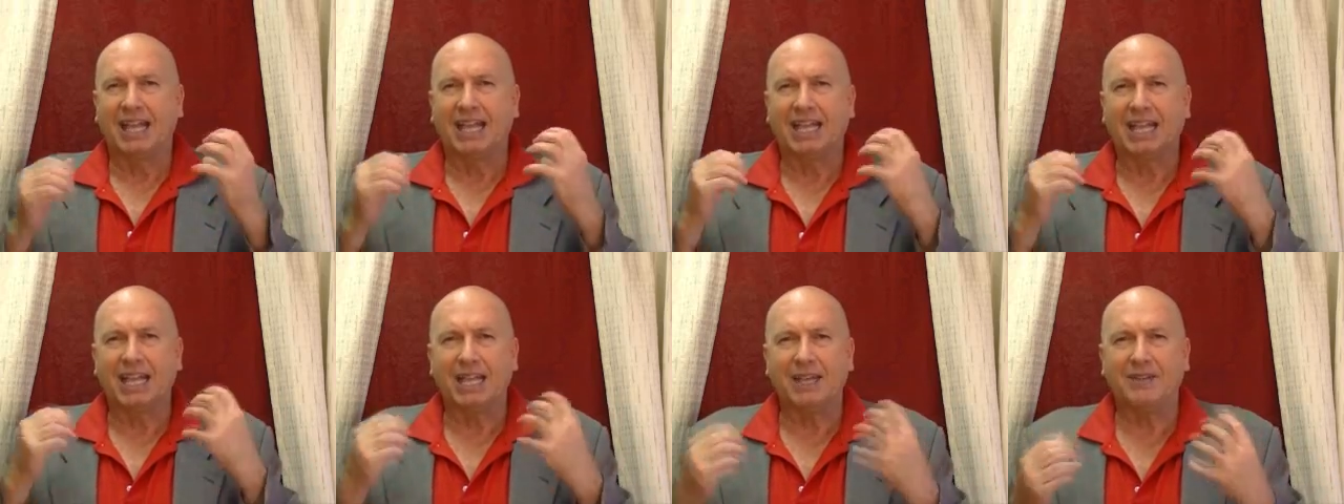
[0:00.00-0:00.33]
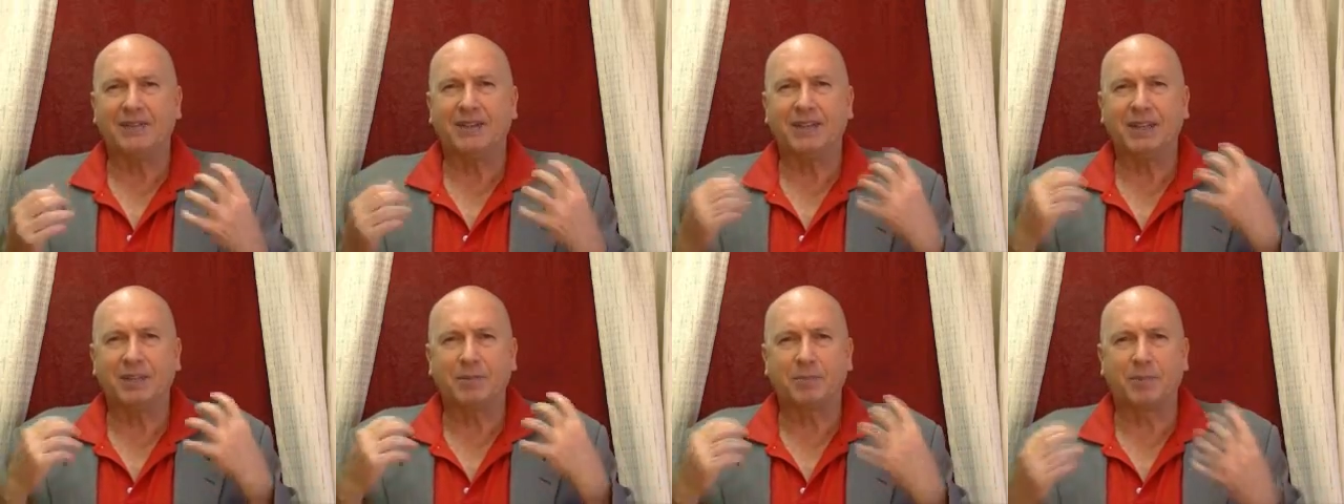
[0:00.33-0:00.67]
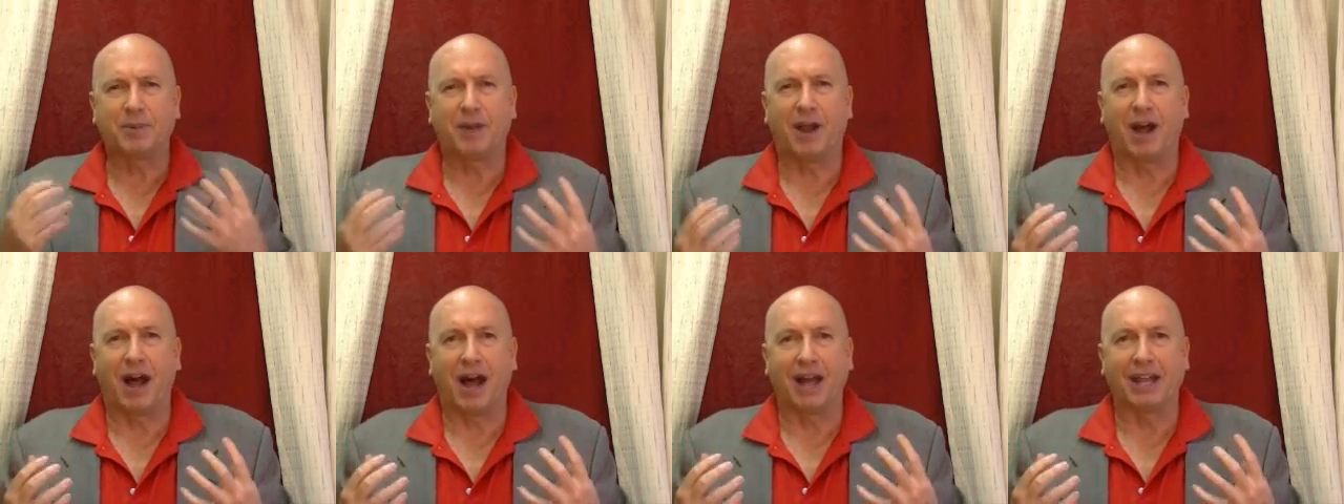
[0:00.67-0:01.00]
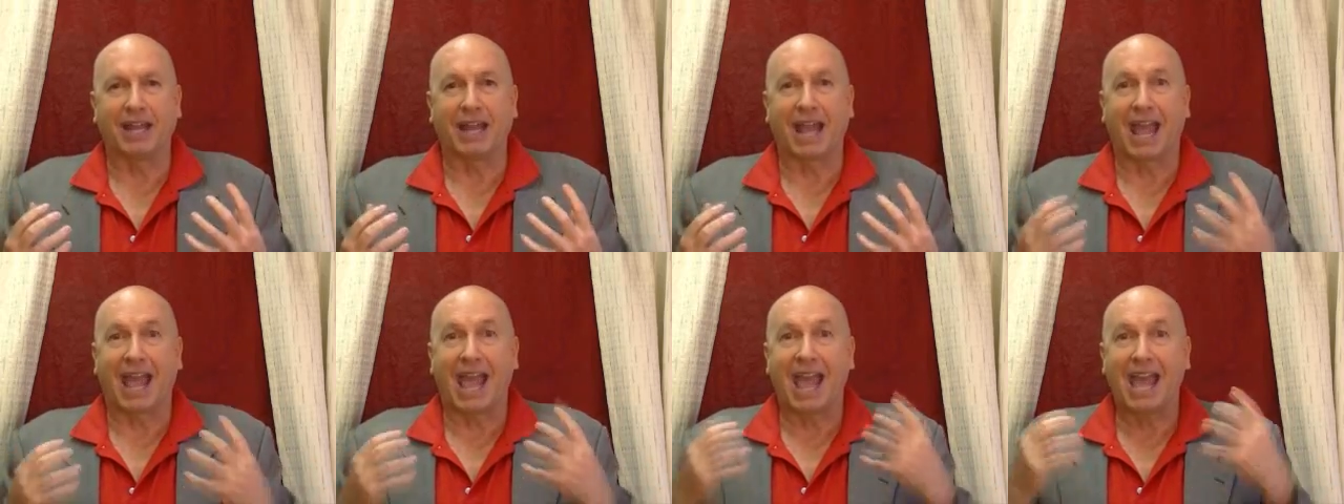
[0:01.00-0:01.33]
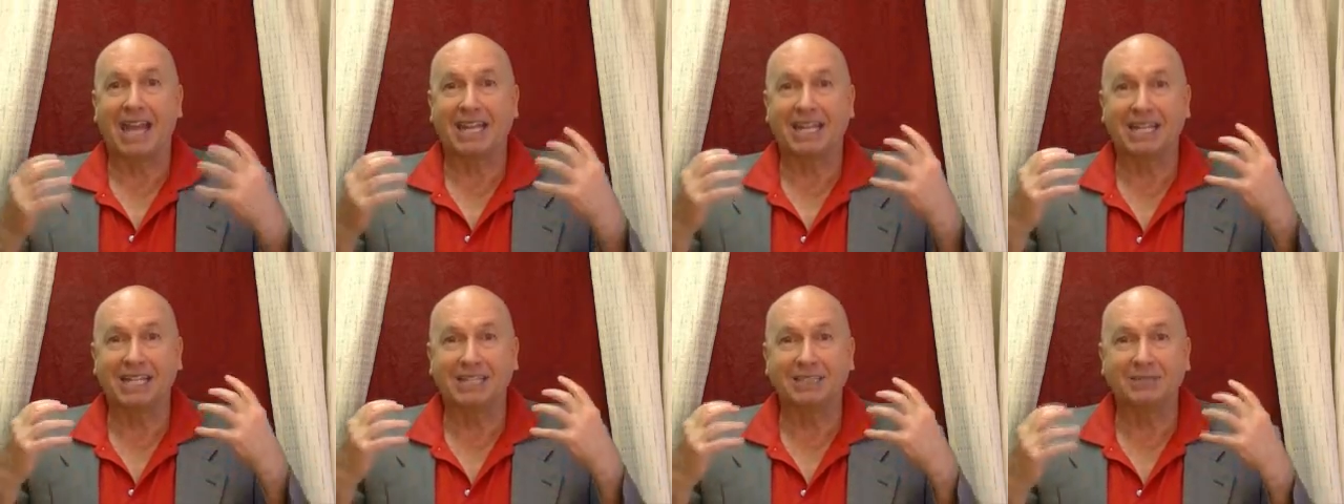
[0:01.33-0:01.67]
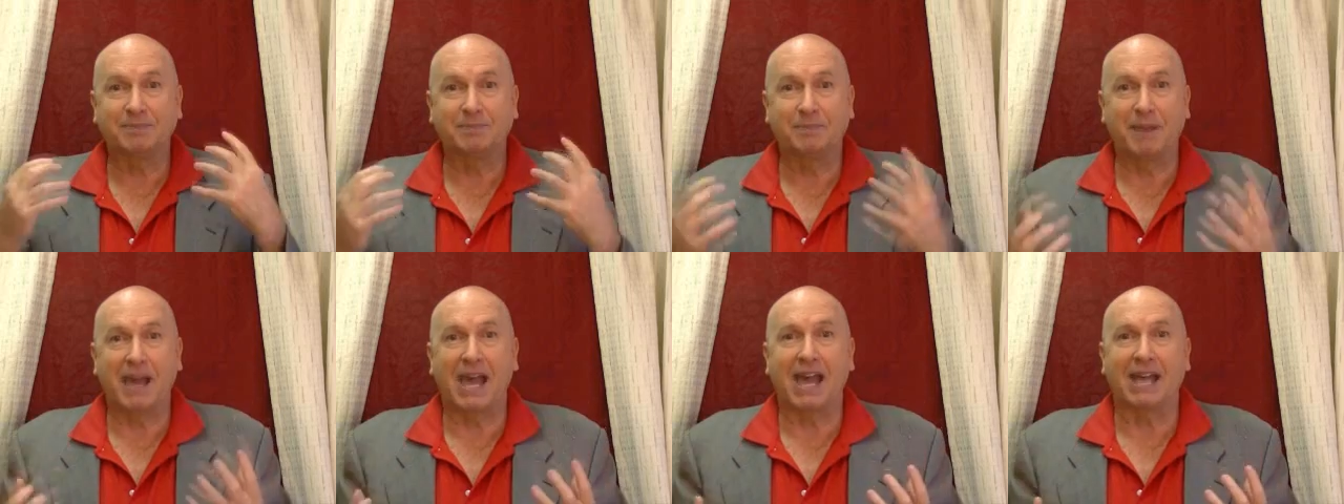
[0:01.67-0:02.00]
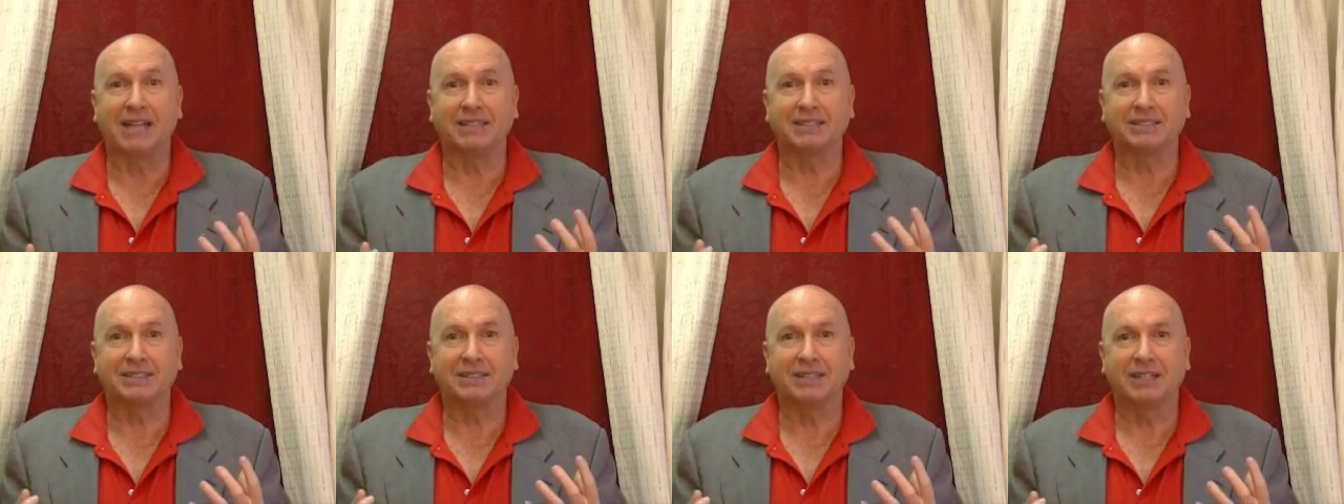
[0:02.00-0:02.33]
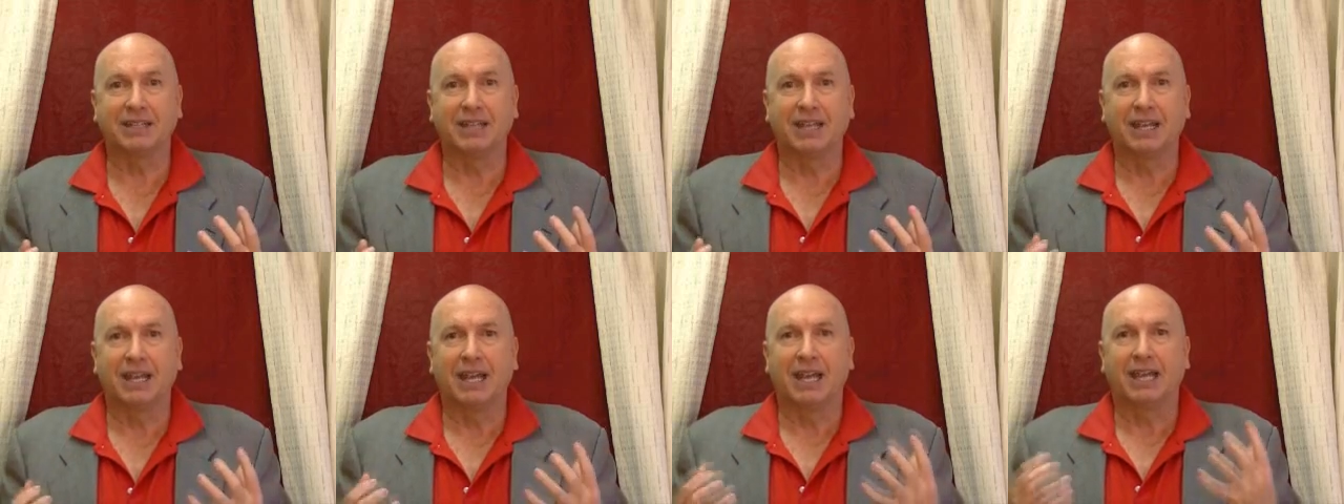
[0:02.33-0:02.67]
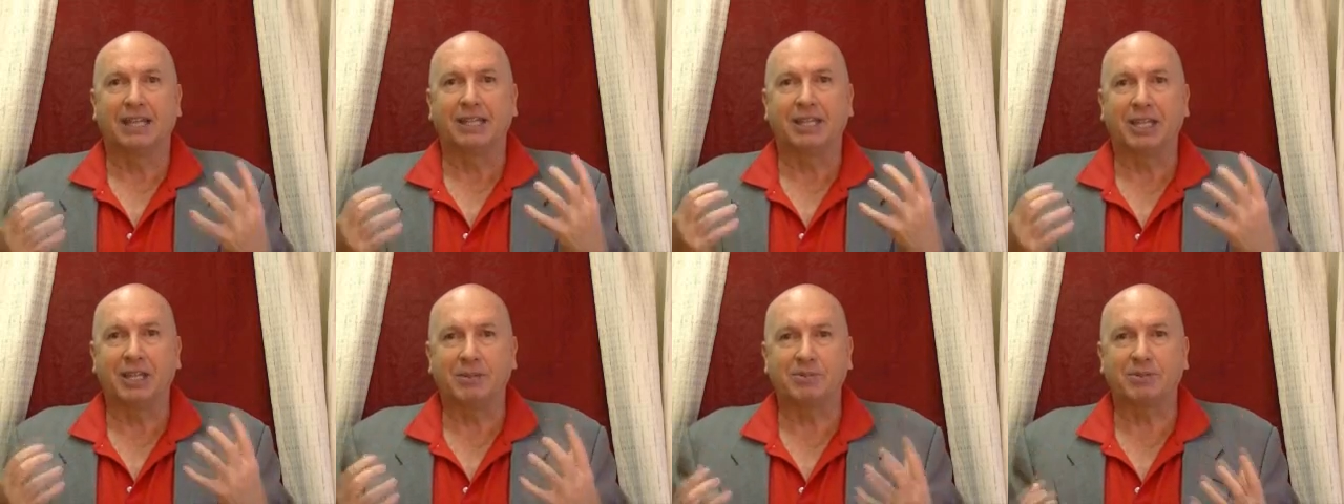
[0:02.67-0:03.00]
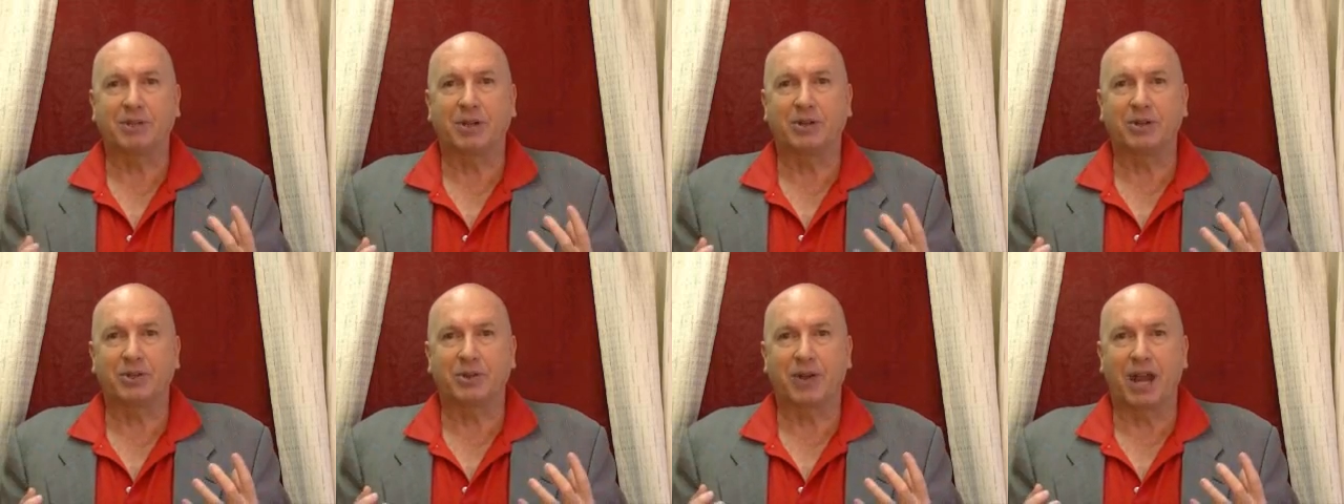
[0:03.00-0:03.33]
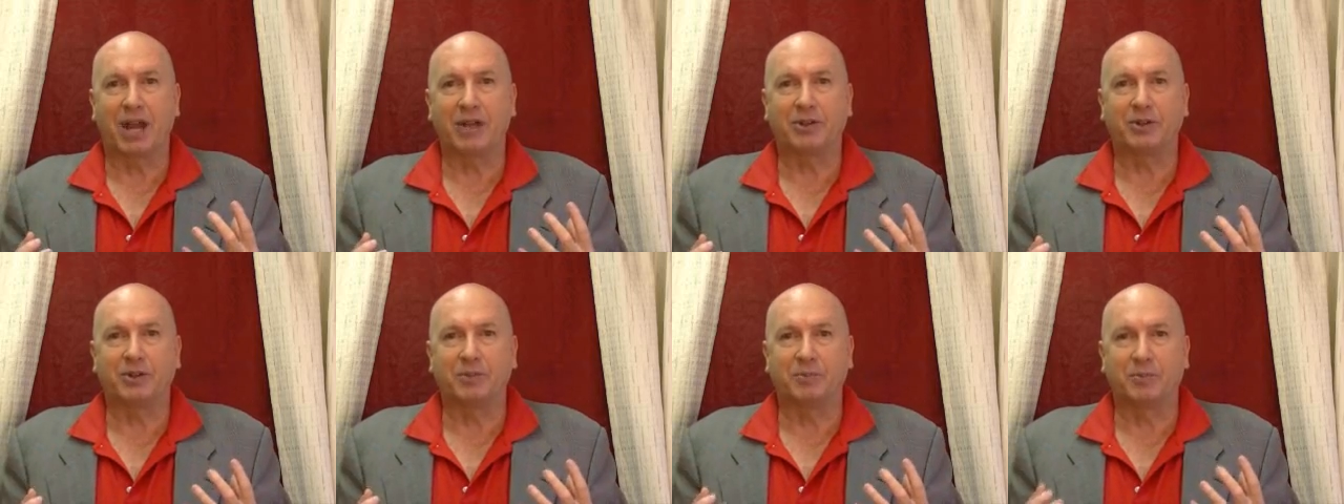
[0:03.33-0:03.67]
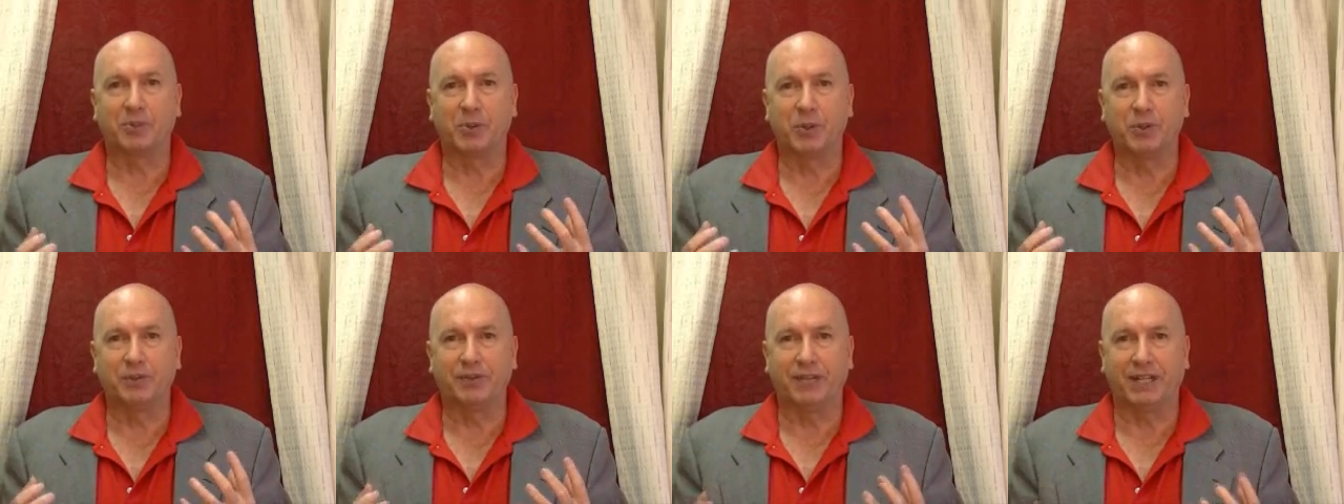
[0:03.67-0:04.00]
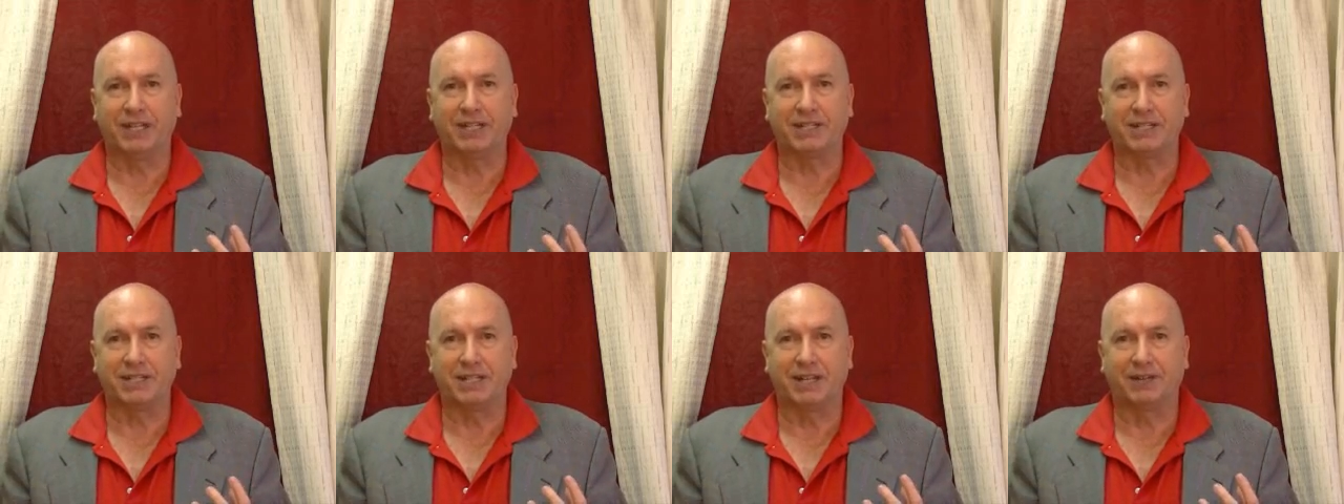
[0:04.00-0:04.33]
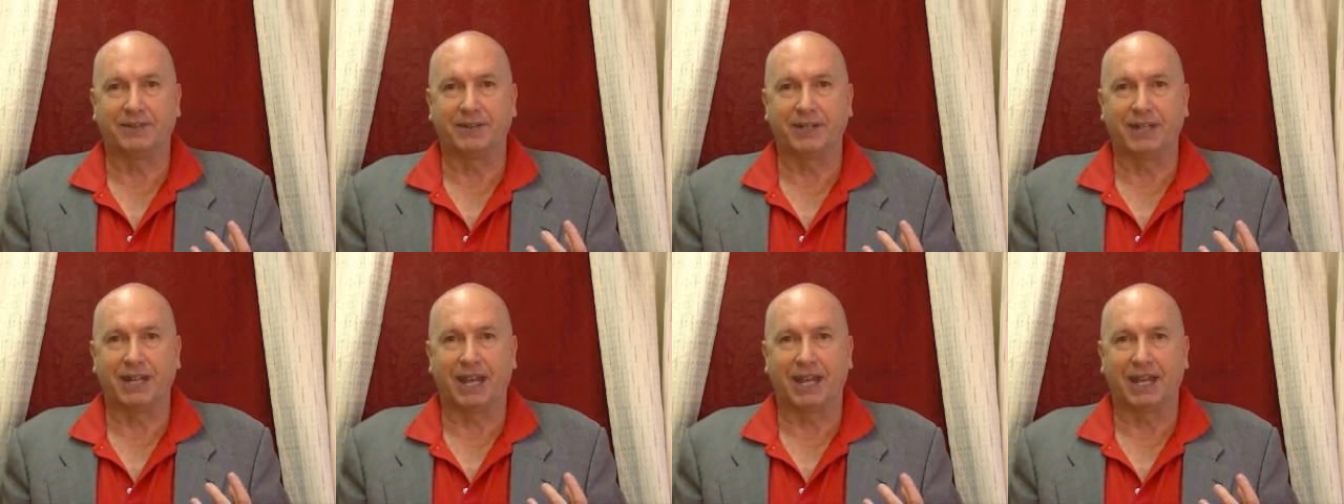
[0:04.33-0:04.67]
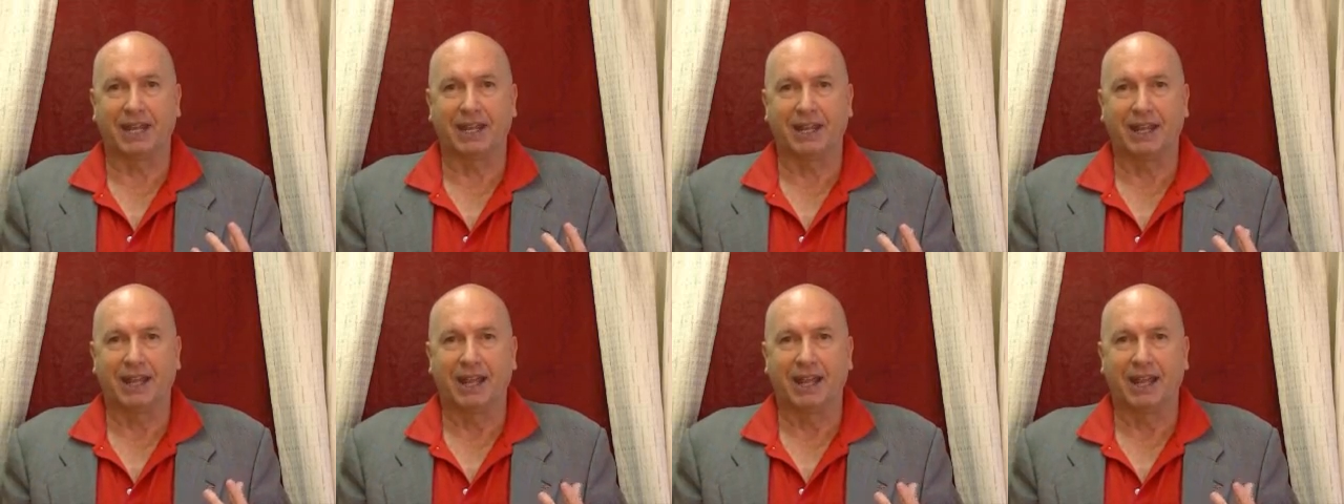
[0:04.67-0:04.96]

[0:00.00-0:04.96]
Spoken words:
Even LeBron, at his best, keeps on trying to improve each and every day.